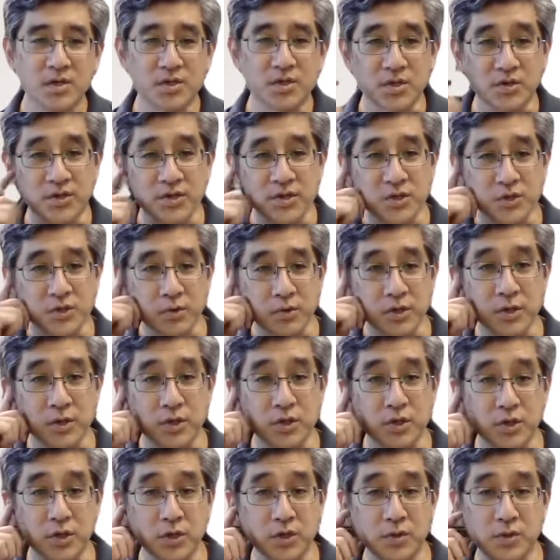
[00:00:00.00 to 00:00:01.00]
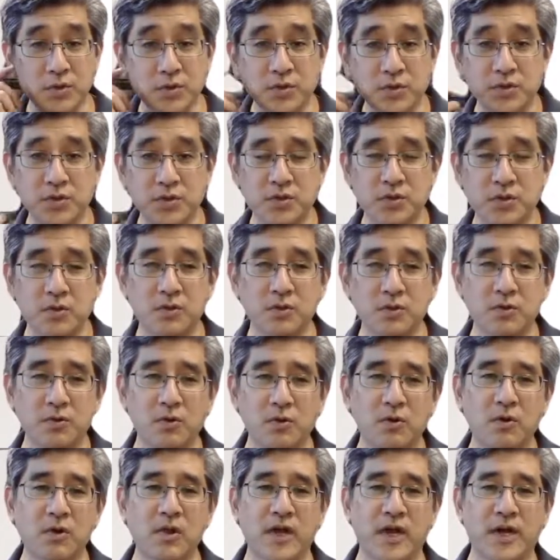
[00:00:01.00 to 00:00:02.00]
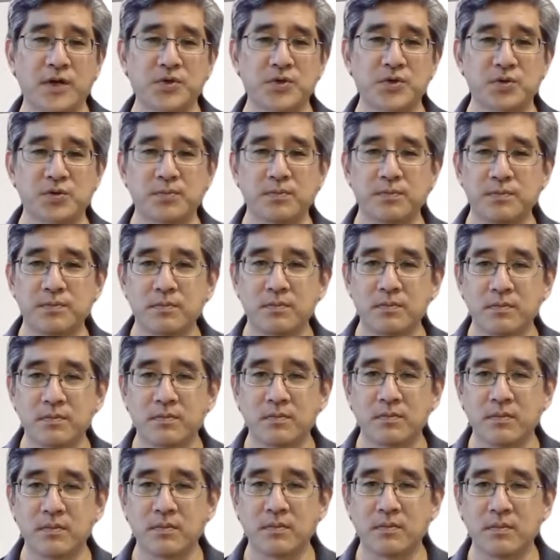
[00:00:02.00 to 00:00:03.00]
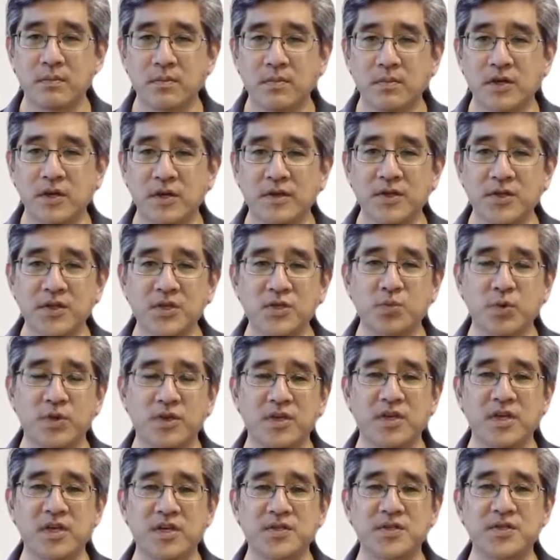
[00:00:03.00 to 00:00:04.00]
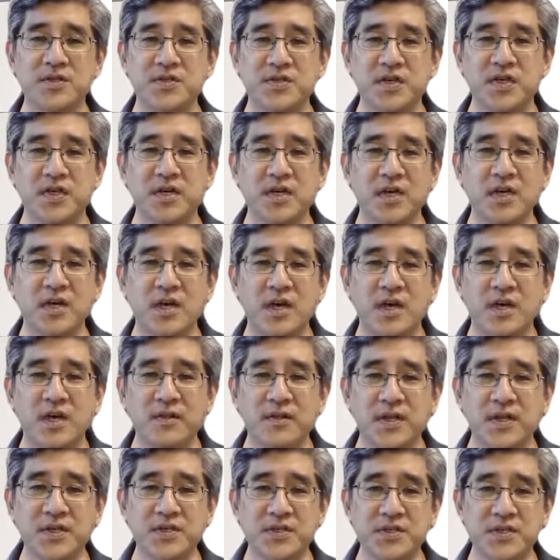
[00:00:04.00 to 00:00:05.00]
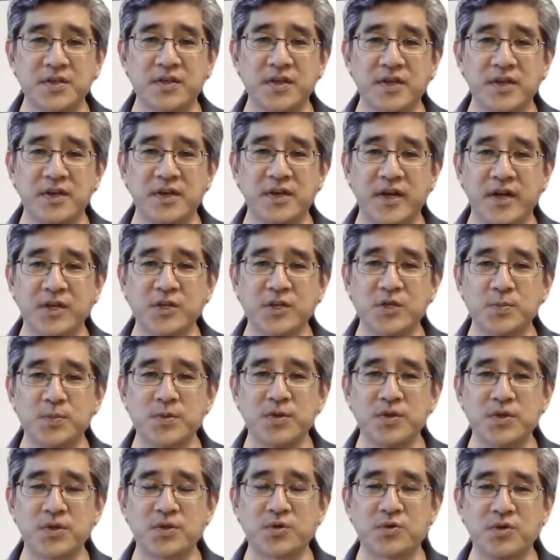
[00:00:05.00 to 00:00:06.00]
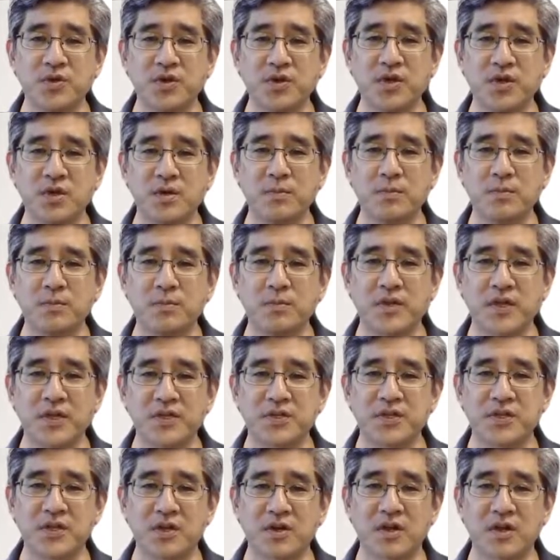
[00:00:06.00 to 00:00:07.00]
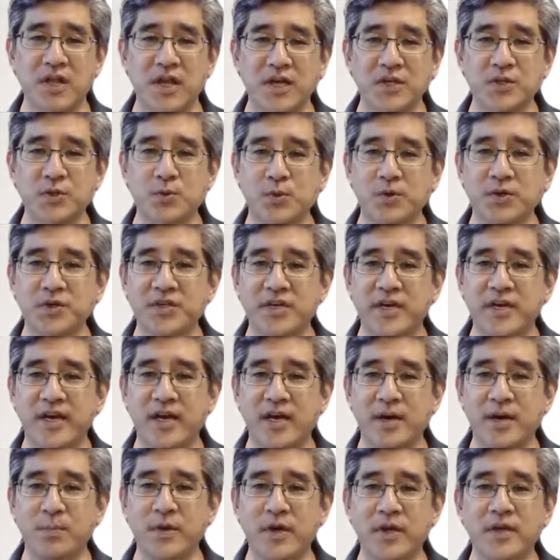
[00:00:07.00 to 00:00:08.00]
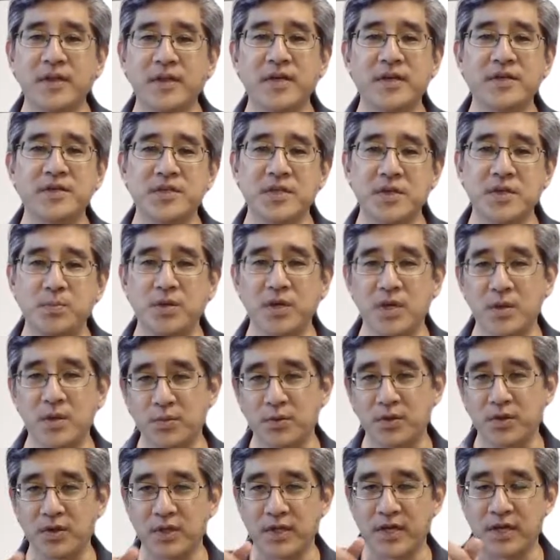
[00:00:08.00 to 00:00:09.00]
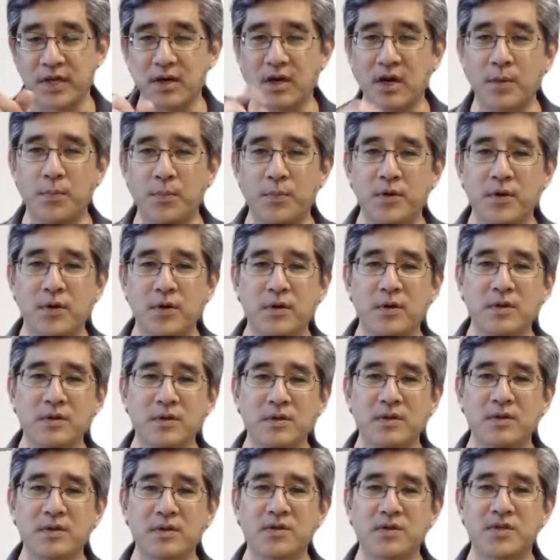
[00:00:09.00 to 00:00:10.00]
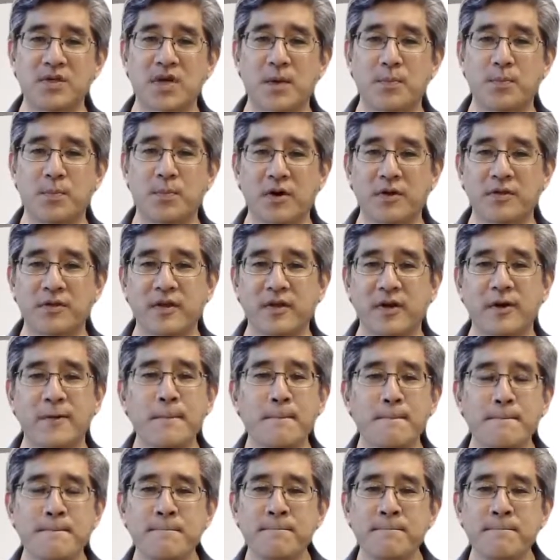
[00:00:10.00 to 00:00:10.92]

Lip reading: So this screen shows Google Classroom. Okay, this is what the kids see. They see the announcement stream, they see a classwork tab, and they see people, that upper top part there.